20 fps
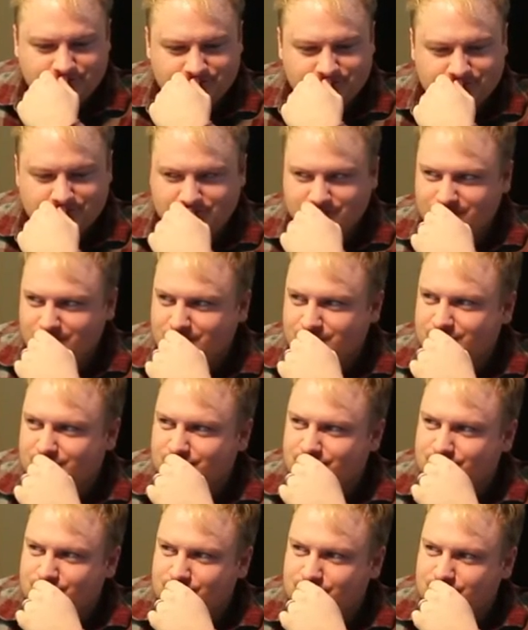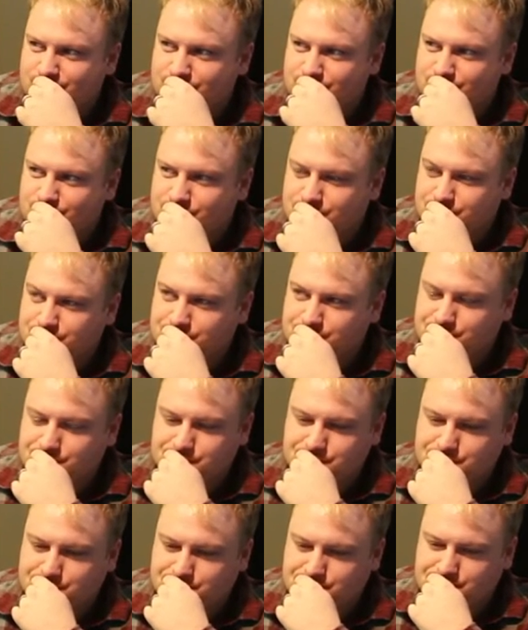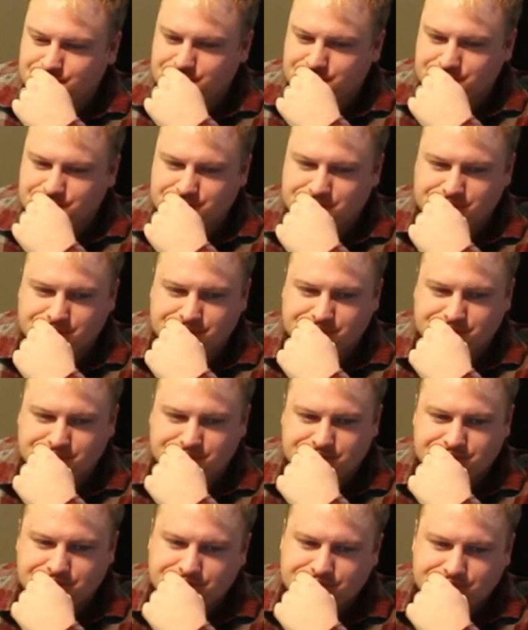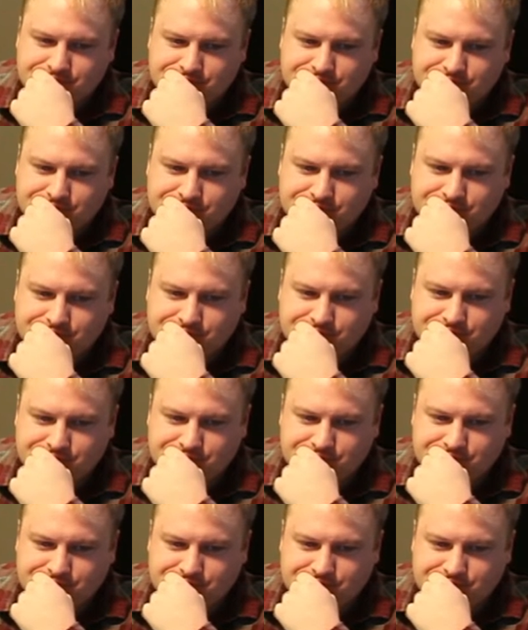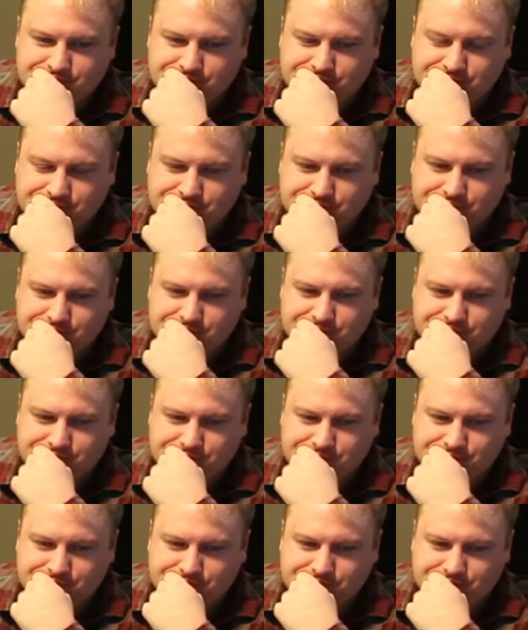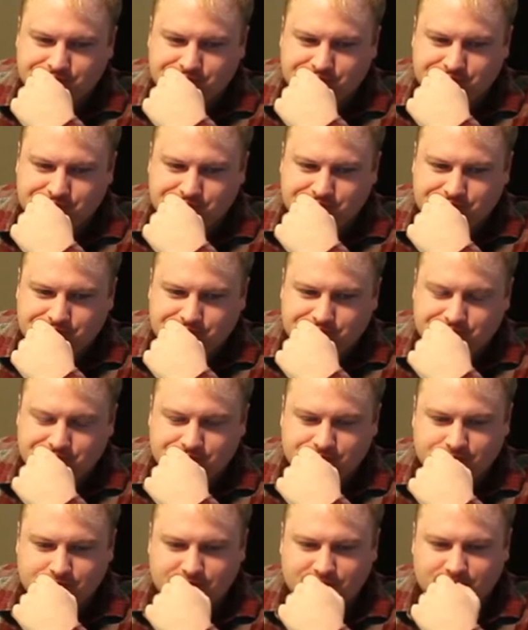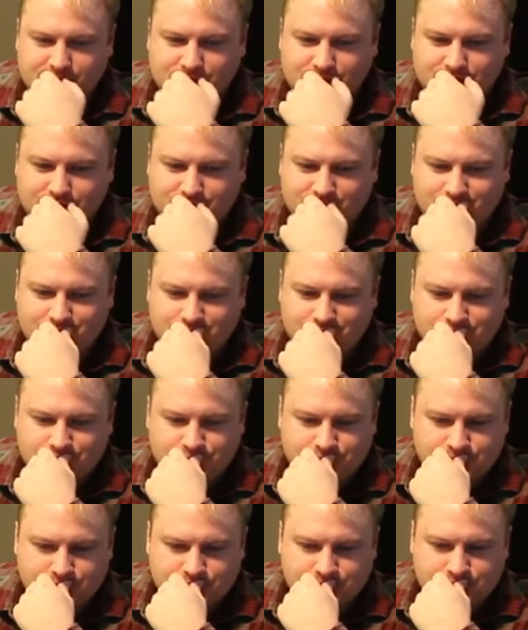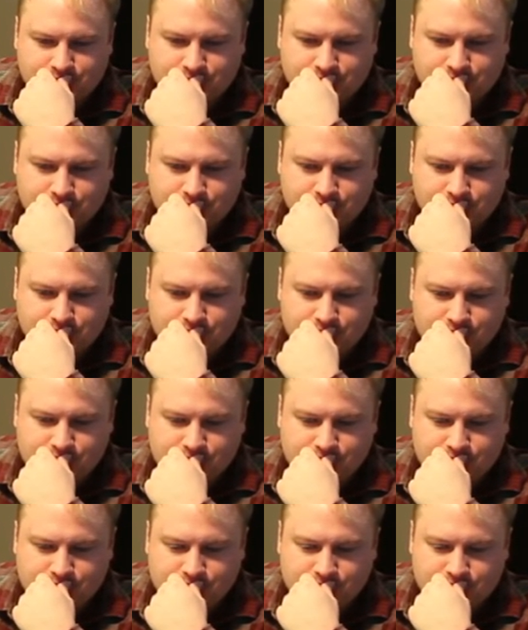This person isn't speaking.